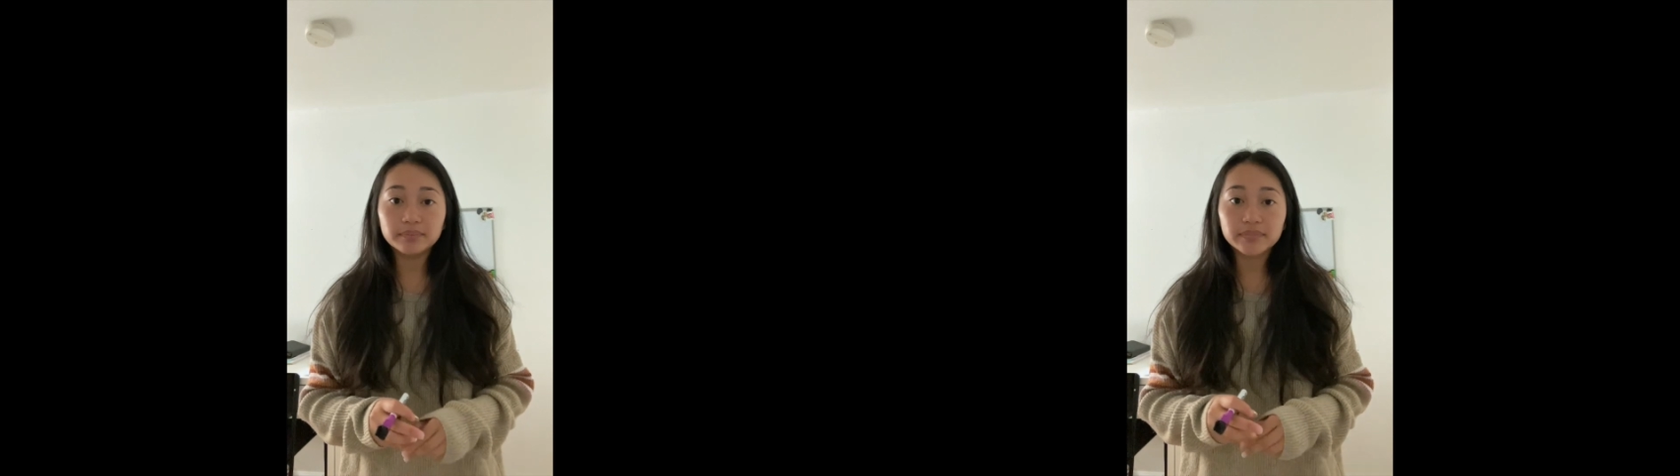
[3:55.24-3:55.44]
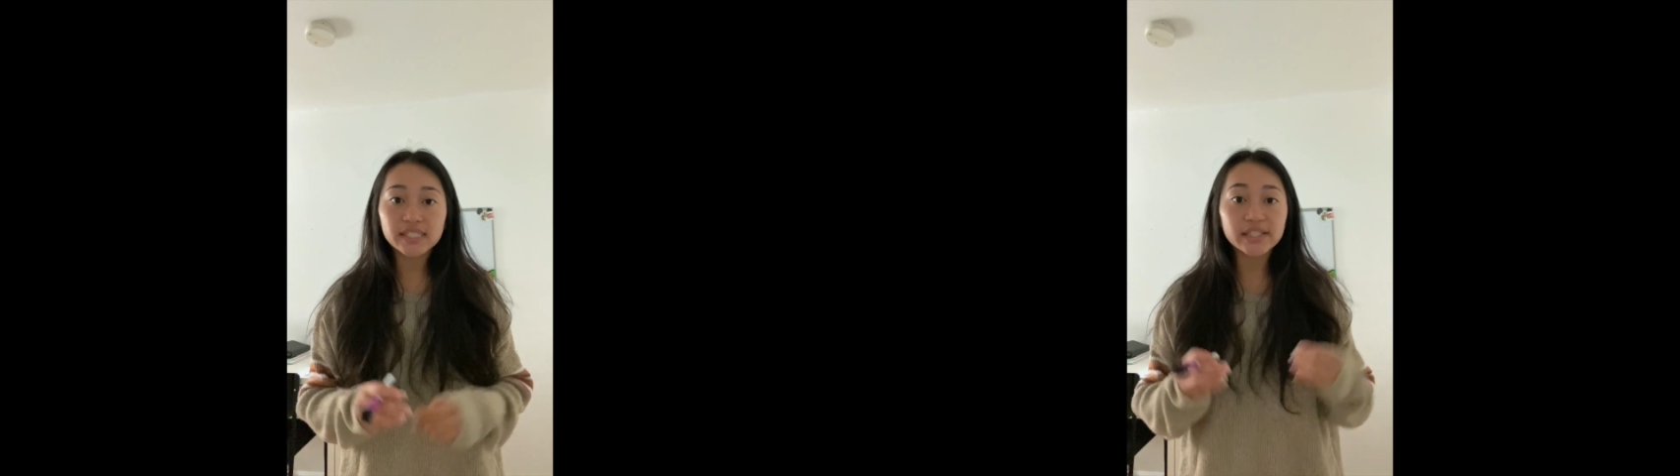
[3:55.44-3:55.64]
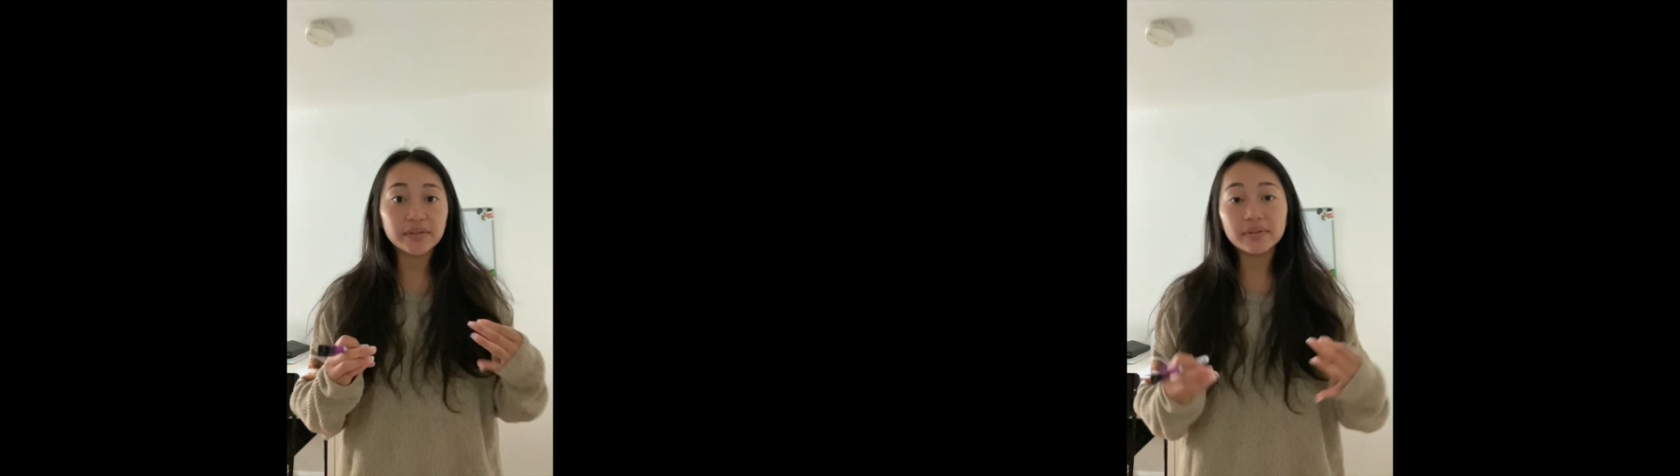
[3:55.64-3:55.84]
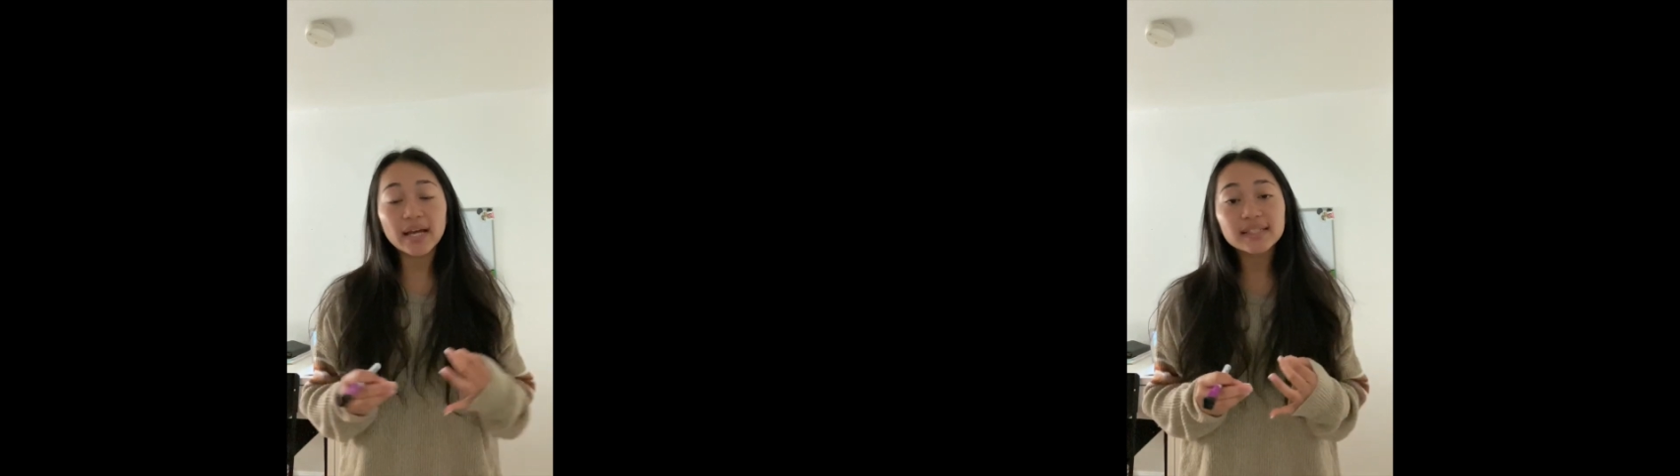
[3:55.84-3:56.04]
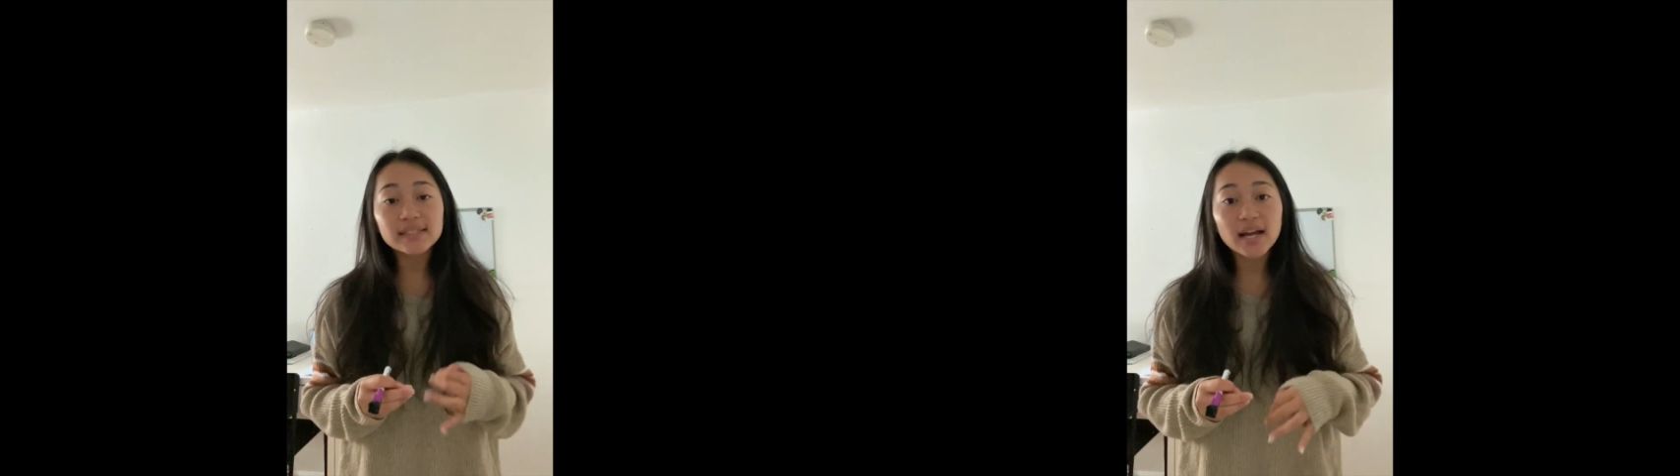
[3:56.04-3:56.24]
see you
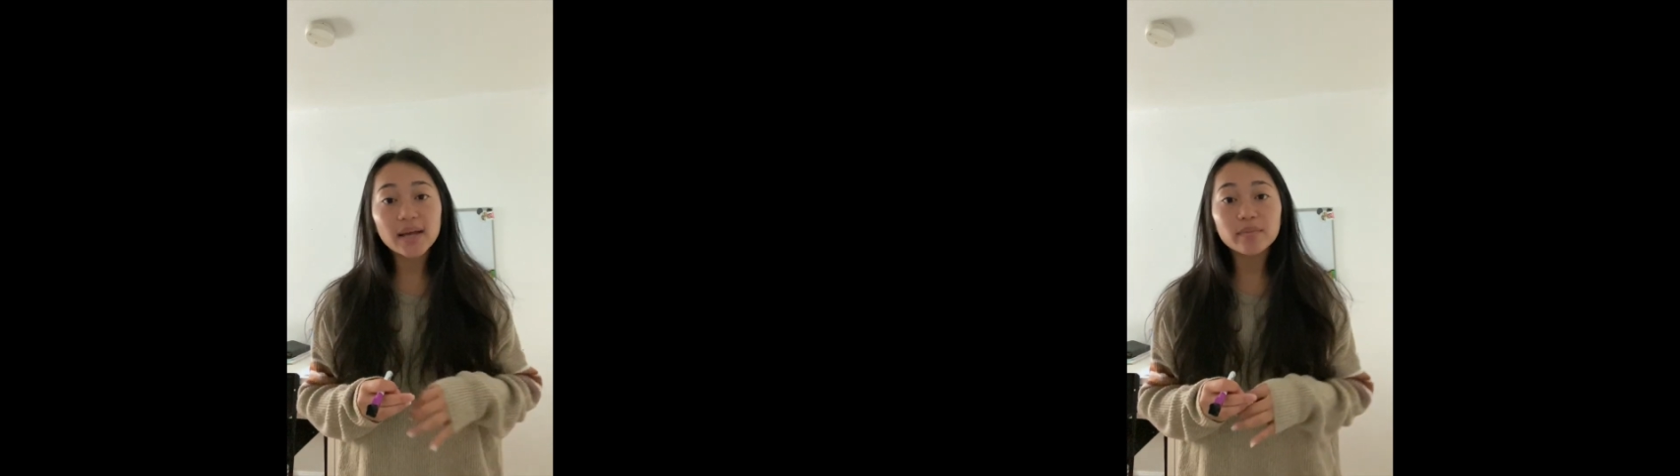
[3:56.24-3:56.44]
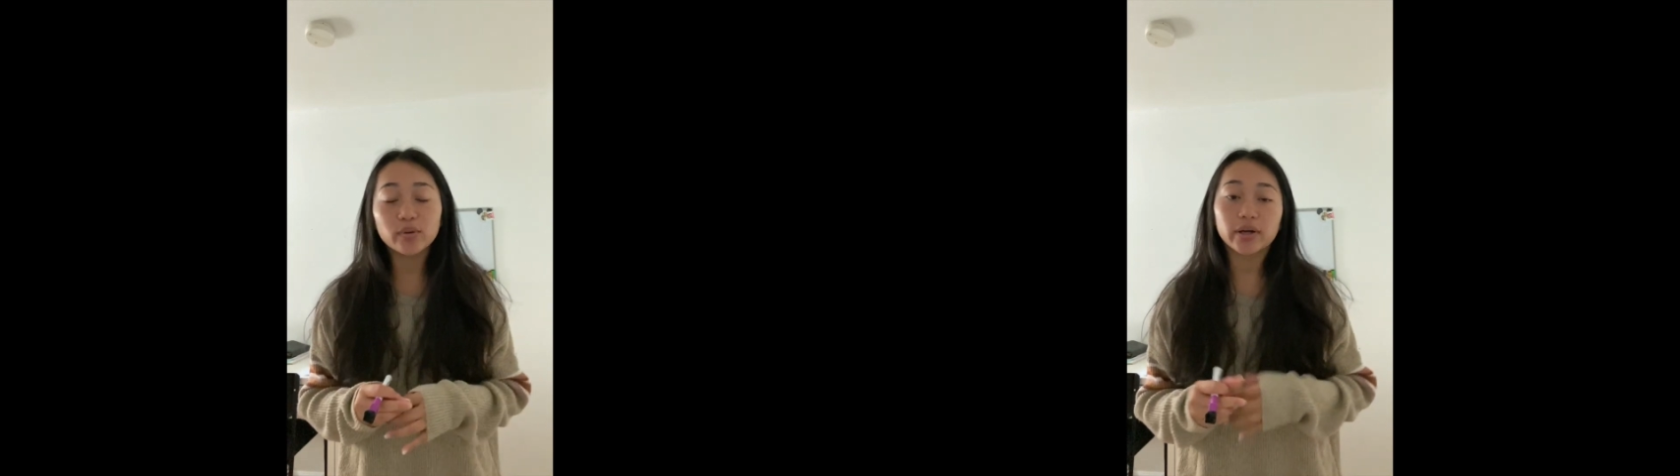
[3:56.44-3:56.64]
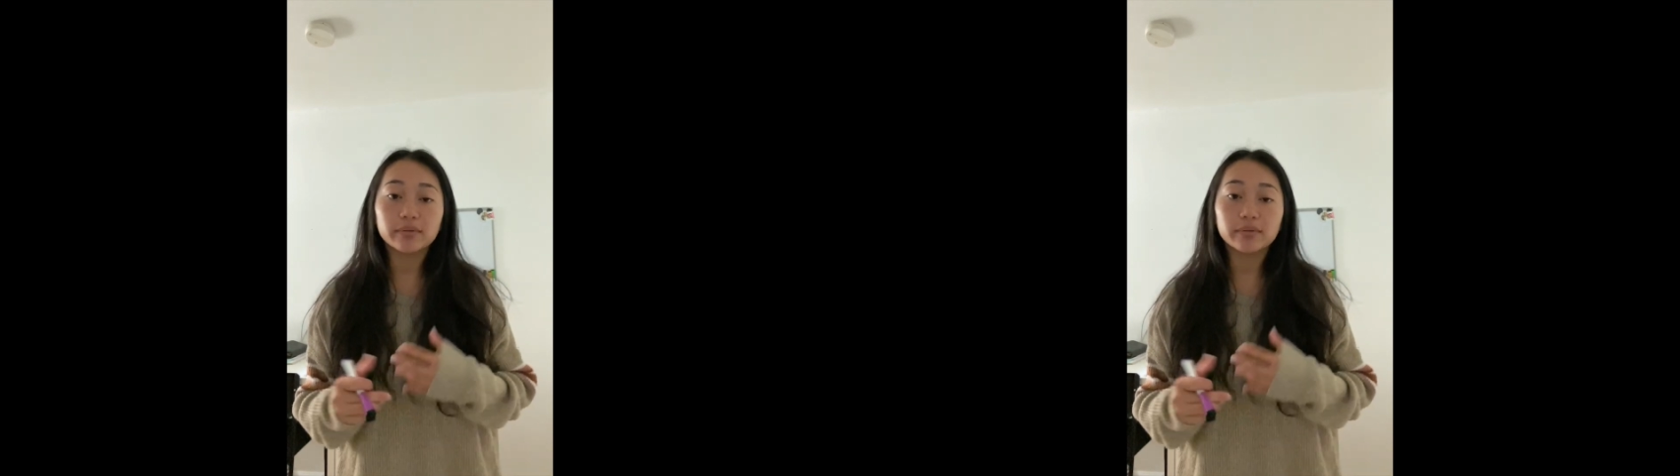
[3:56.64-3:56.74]
next time, or it